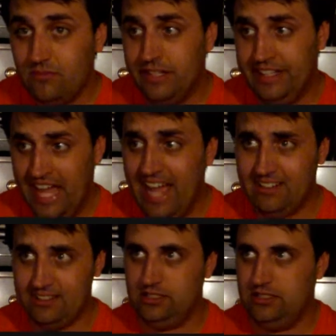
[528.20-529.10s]
And that
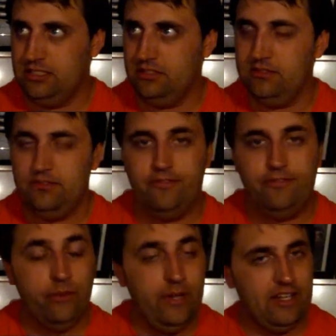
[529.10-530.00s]
is just
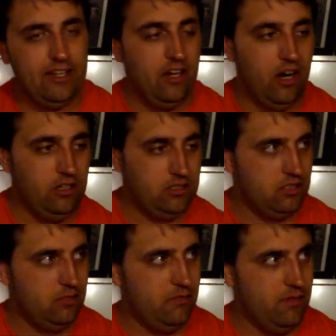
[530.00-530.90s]
freaking
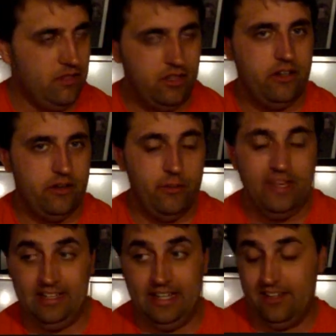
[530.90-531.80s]
awesome.
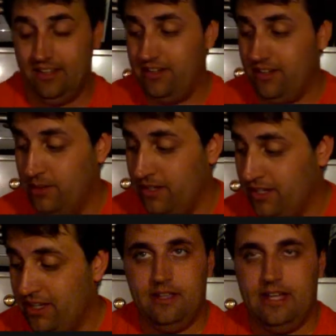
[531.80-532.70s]
Really, you know.
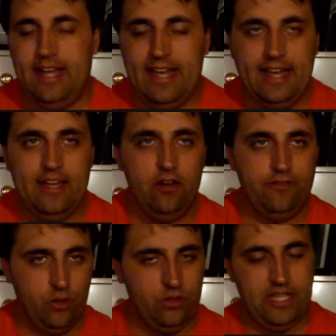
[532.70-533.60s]
I, of
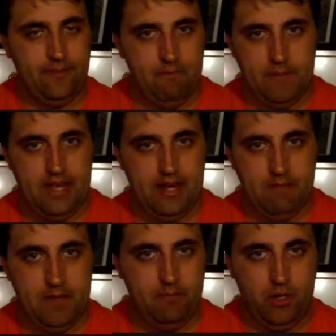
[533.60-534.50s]
course, haven't met him
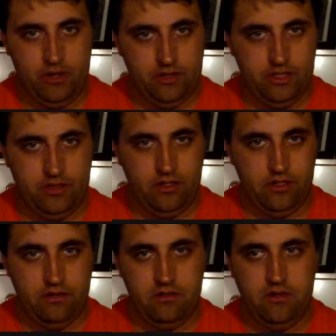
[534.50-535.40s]
in person
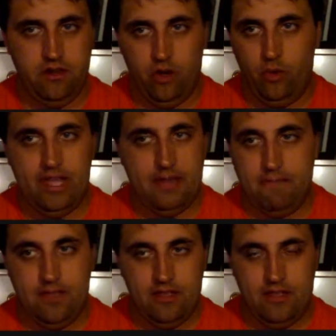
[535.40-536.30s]
or know him,
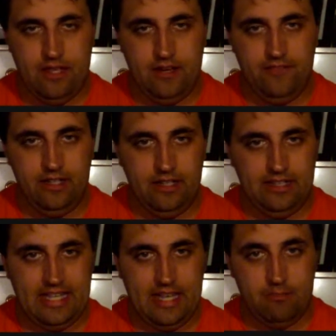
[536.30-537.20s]
anything like
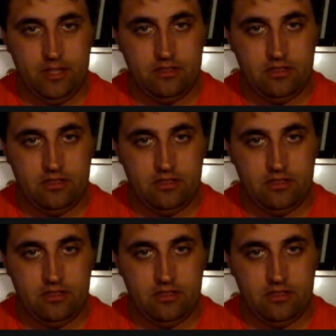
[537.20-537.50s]
that, but